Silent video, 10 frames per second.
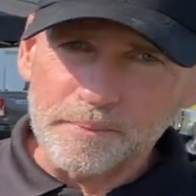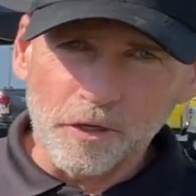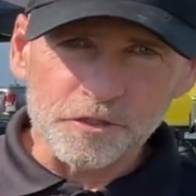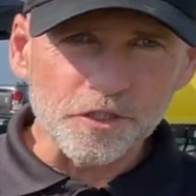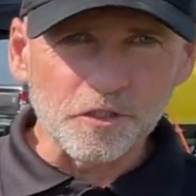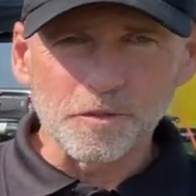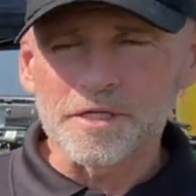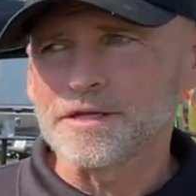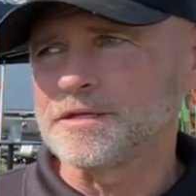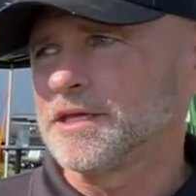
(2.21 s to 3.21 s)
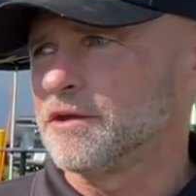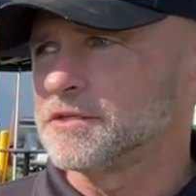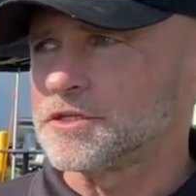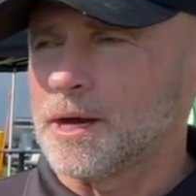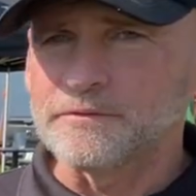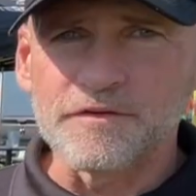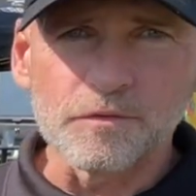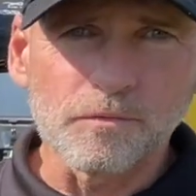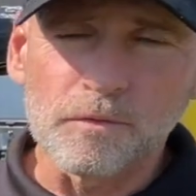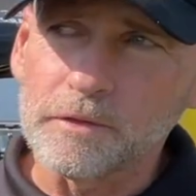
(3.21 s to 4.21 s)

propulsion unit, and on top of it